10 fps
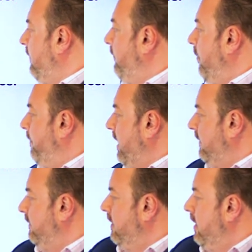go for
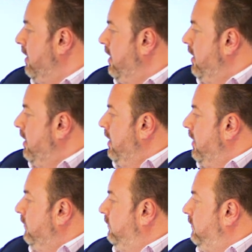Pete.
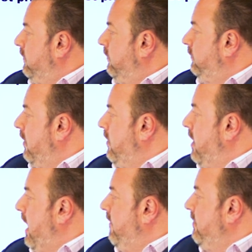
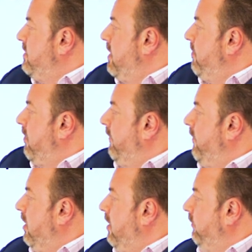So average number
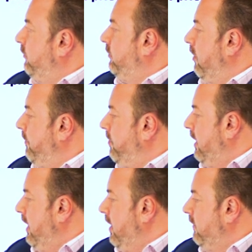of lots sold per
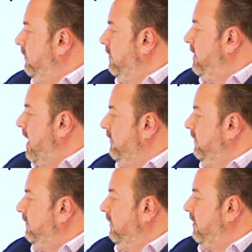year,
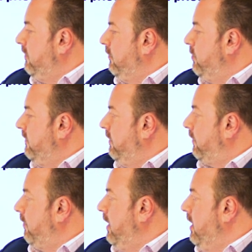
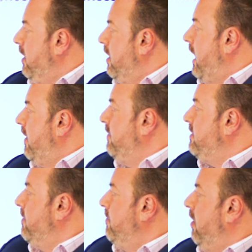2,623.
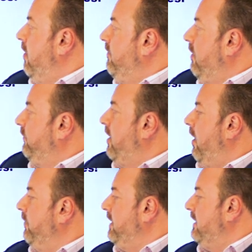Average number of lots
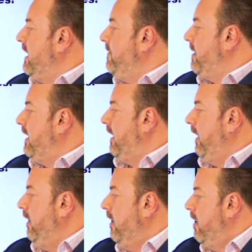held in land
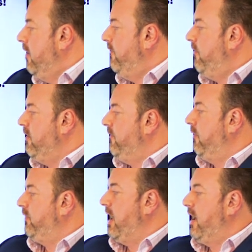banking,
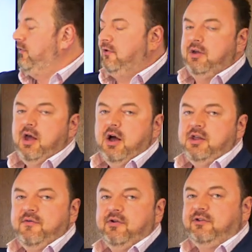44,000.
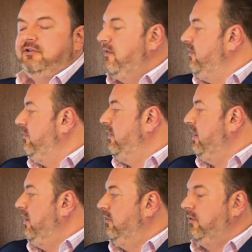They've got
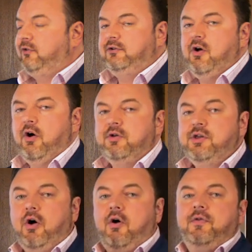17 years of stock
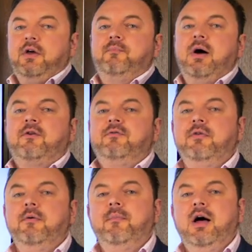they're holding back
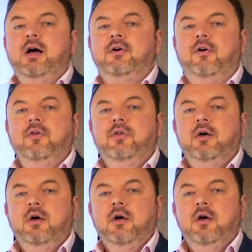from the market